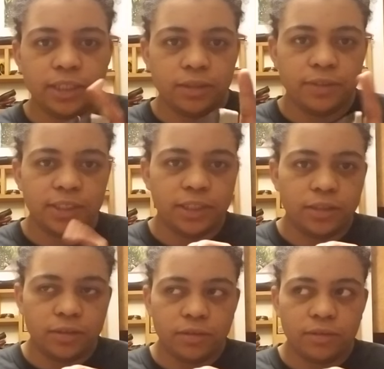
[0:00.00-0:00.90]
It was
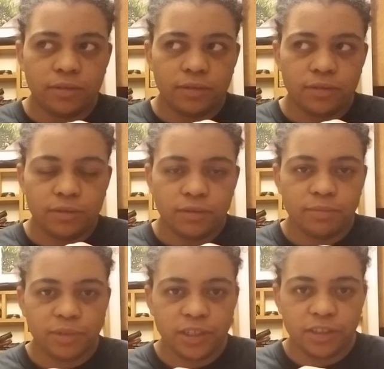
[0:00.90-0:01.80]
like
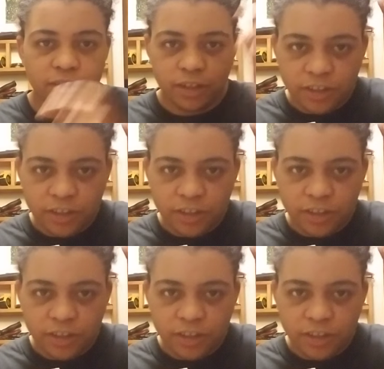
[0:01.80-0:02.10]
probably three.